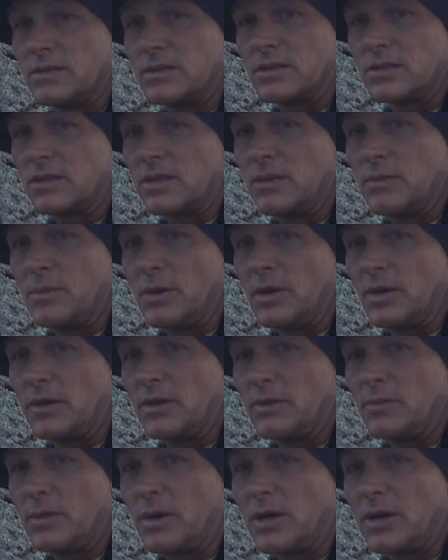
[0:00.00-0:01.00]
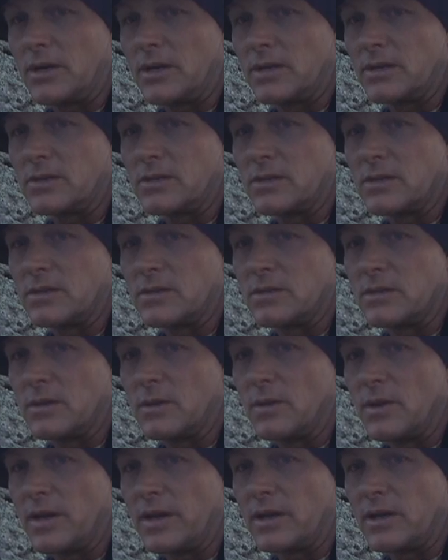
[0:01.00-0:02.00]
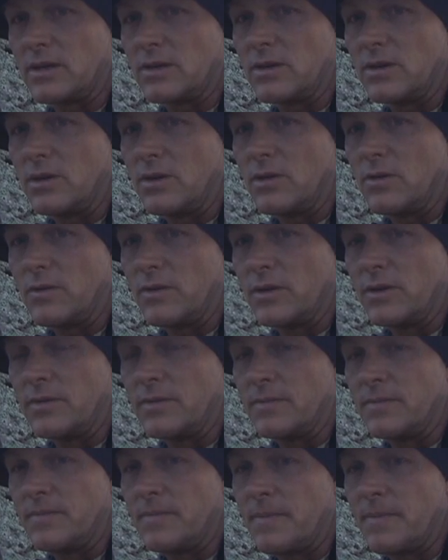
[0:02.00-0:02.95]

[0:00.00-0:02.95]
just keep hunting the pockets, see what I can turn over.